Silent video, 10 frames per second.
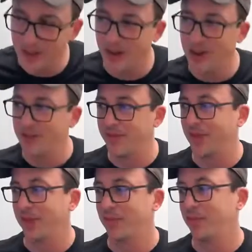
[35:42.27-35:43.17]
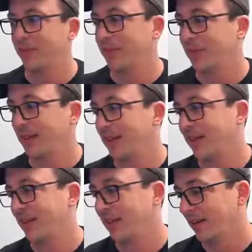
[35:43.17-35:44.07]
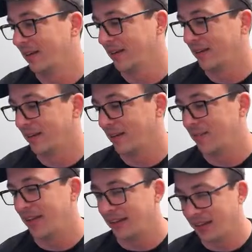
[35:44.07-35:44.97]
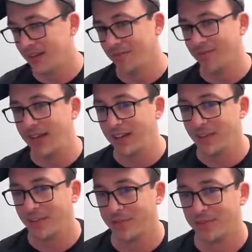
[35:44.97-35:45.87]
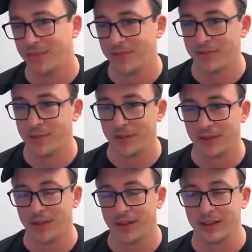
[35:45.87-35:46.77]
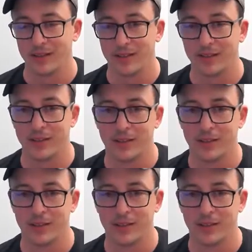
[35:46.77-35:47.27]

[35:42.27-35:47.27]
all of them that in of that kind of vein of doing things.